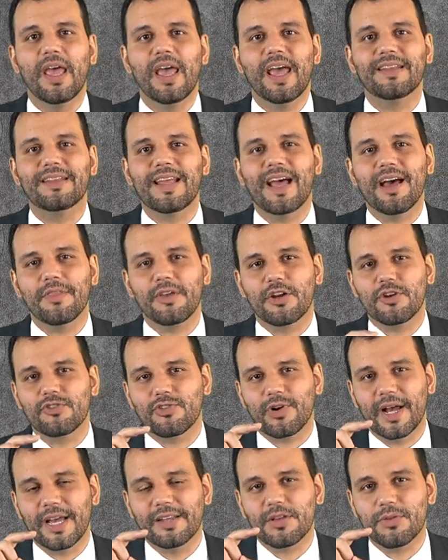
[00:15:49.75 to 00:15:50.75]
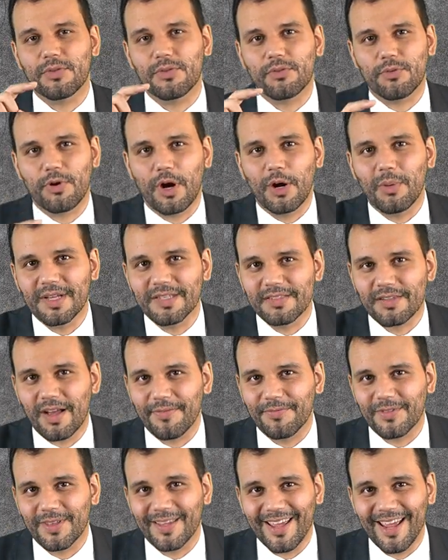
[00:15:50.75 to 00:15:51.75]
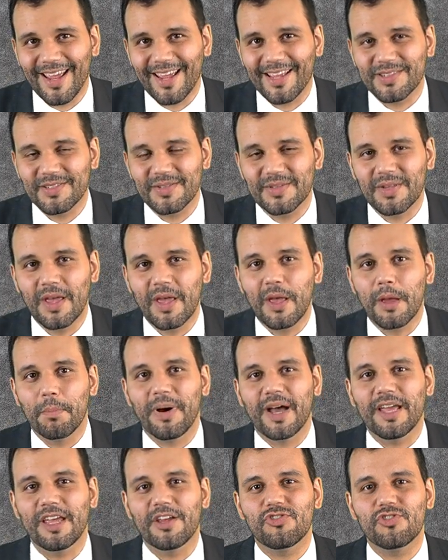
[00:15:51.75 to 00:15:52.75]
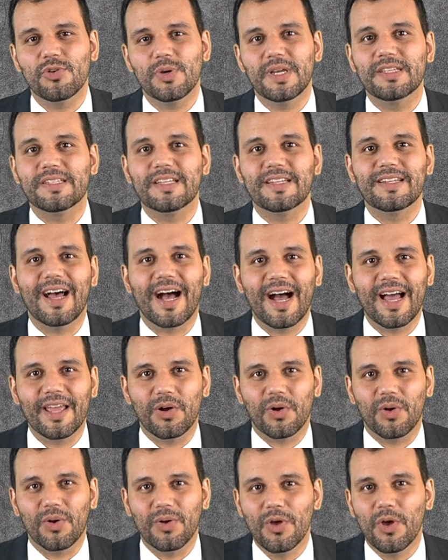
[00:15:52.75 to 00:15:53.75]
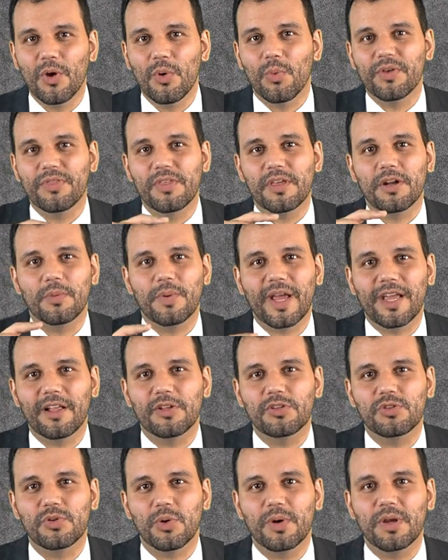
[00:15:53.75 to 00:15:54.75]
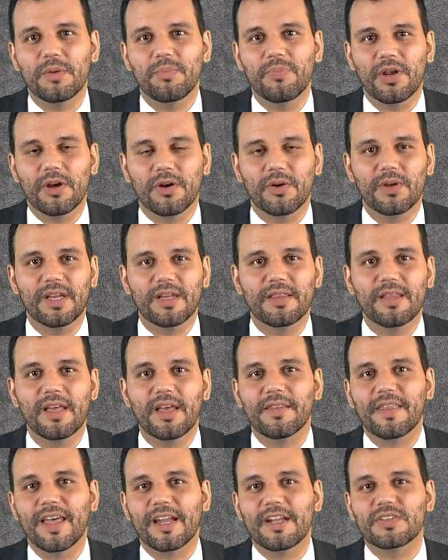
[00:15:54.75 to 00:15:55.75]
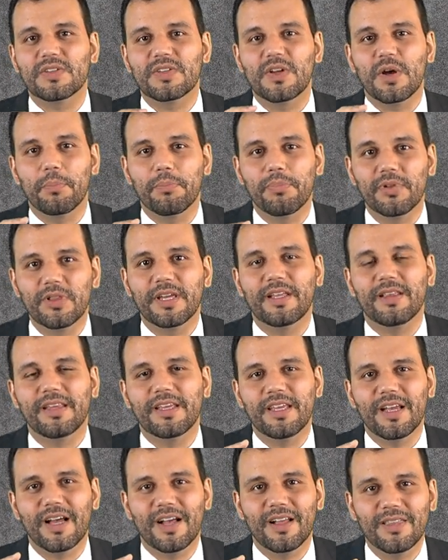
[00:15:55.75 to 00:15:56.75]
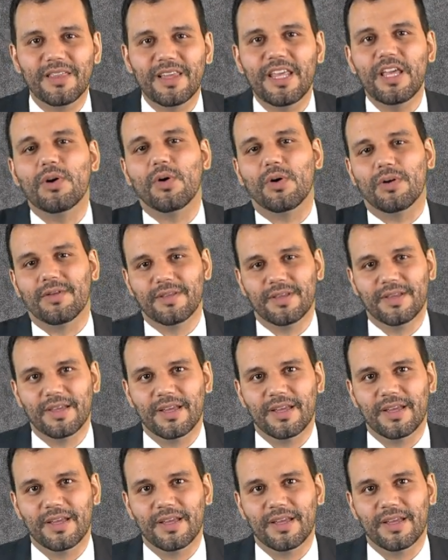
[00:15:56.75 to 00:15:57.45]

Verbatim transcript: And now they're trying to throw us off the case by issuing denial within a regulatory period that is completely illegal